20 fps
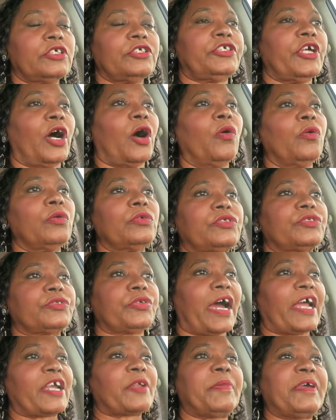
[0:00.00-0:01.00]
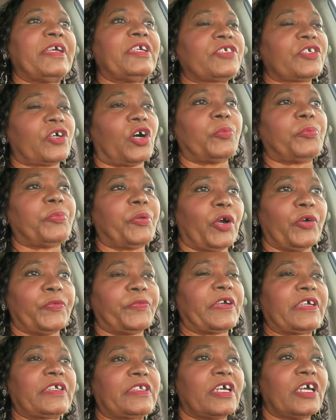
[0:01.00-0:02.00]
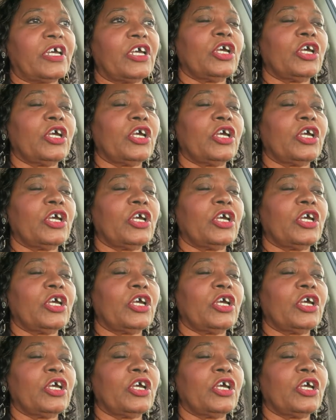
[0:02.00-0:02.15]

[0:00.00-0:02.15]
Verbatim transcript: Don't try to be so perfect.